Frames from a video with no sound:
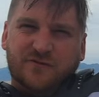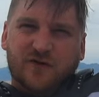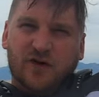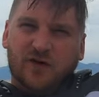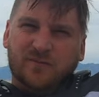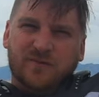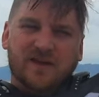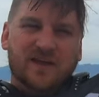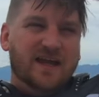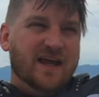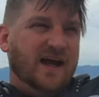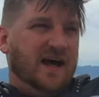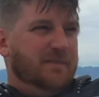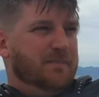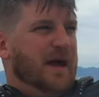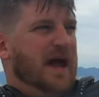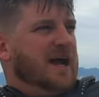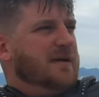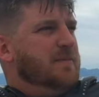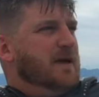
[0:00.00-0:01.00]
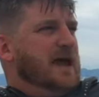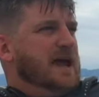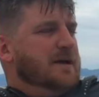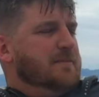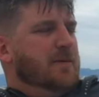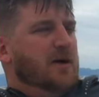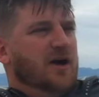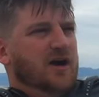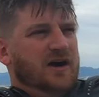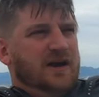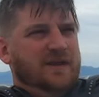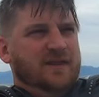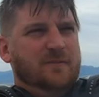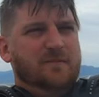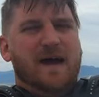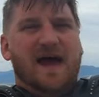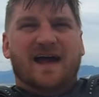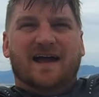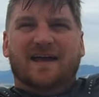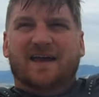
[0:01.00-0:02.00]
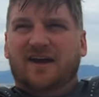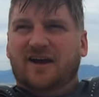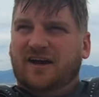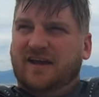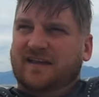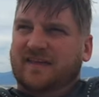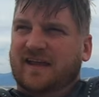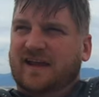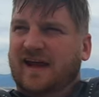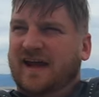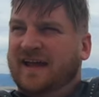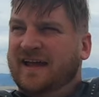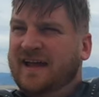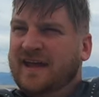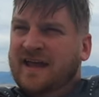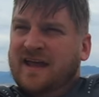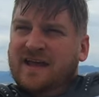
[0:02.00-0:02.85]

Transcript: filmed the uh, backpack part in the back area and then I